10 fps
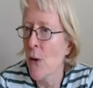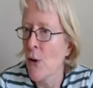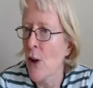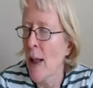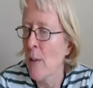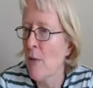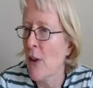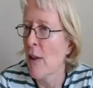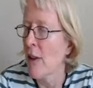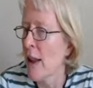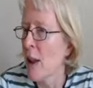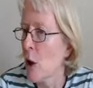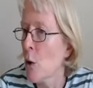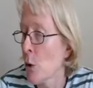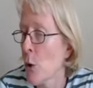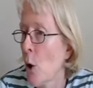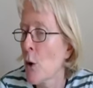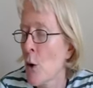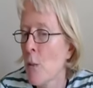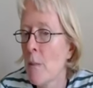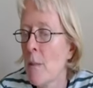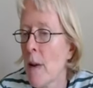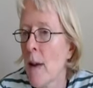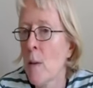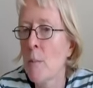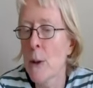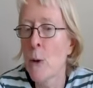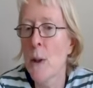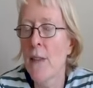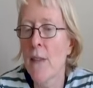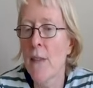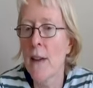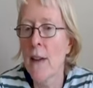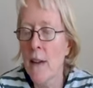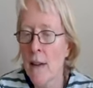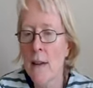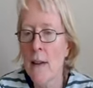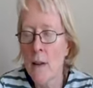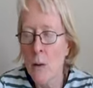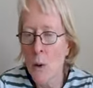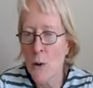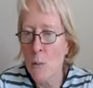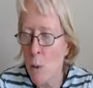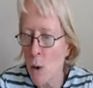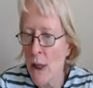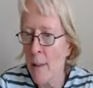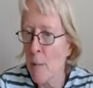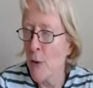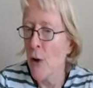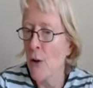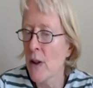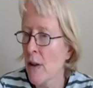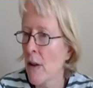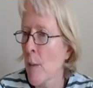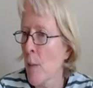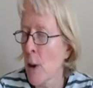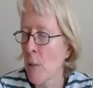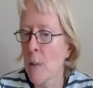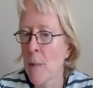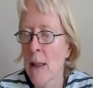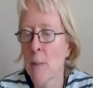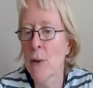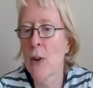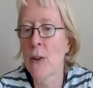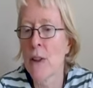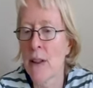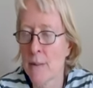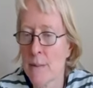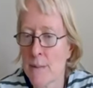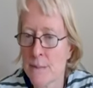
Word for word: the time varying or not um, between the quantum walk Hamiltonian and the problem Hamiltonian.